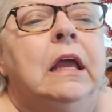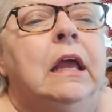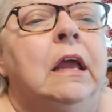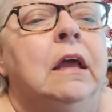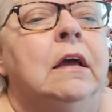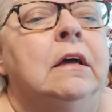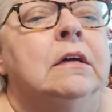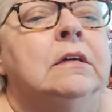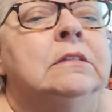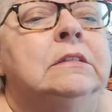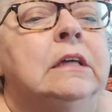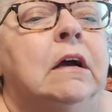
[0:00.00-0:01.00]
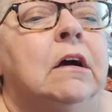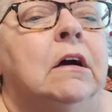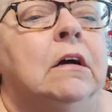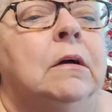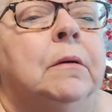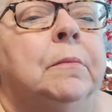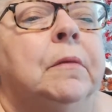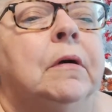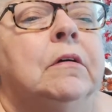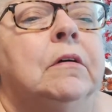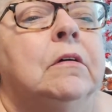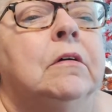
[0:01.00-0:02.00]
And um,
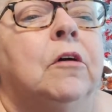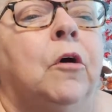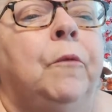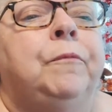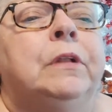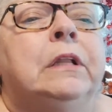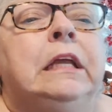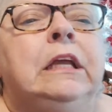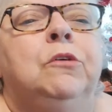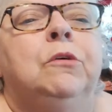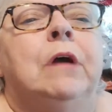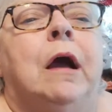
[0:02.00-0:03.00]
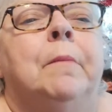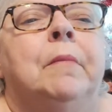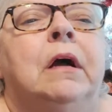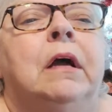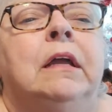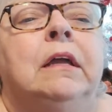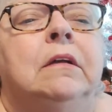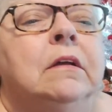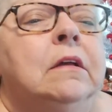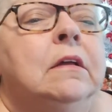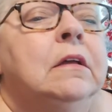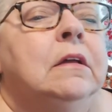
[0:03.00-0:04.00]
hopefully you got my
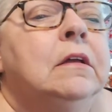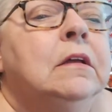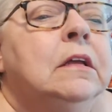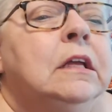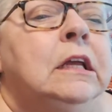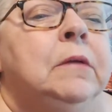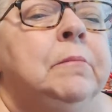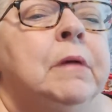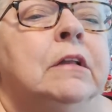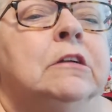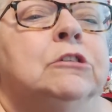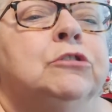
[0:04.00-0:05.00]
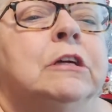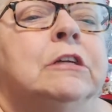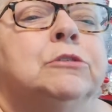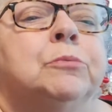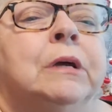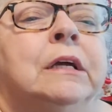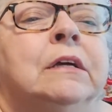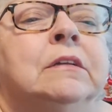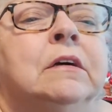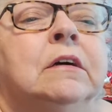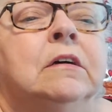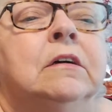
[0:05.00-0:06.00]
email address
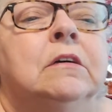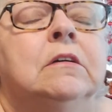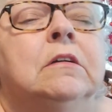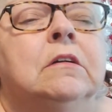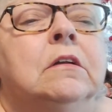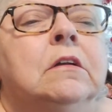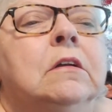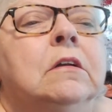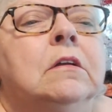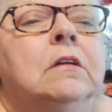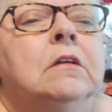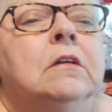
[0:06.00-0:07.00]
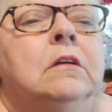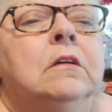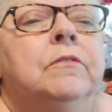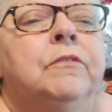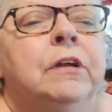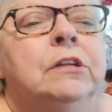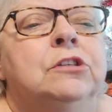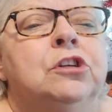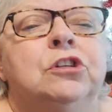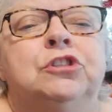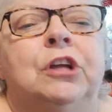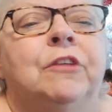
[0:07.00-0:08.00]
when... Uh, Vin
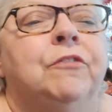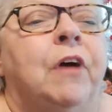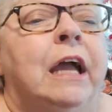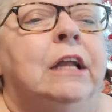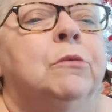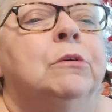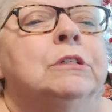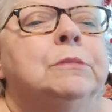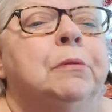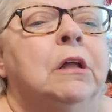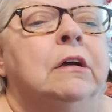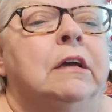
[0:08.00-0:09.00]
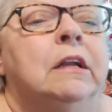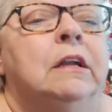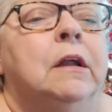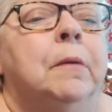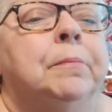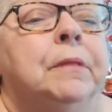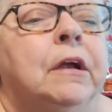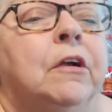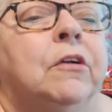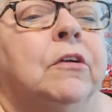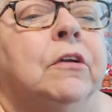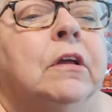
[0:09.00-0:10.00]
Jen Vinyl was plunking it up
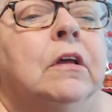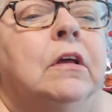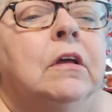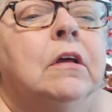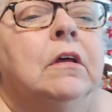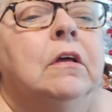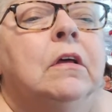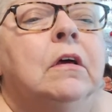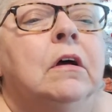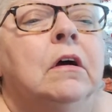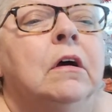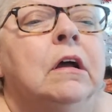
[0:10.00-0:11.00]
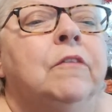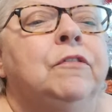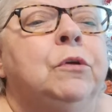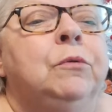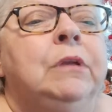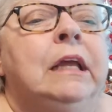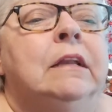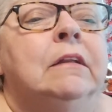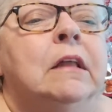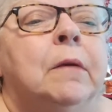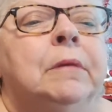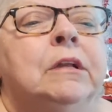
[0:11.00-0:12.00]
there. Uh, if you need it,
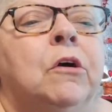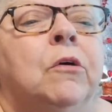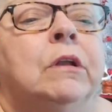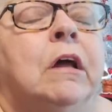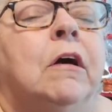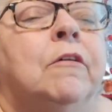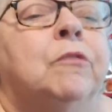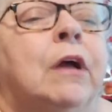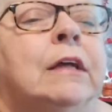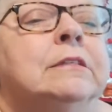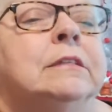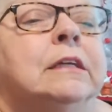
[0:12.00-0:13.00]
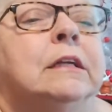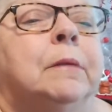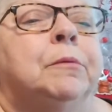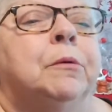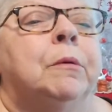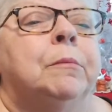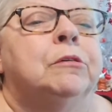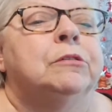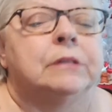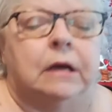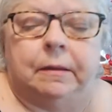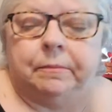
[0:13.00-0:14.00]
let me know, and I'll have Ron stick it up there one more
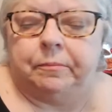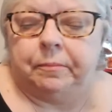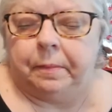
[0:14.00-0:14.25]
time.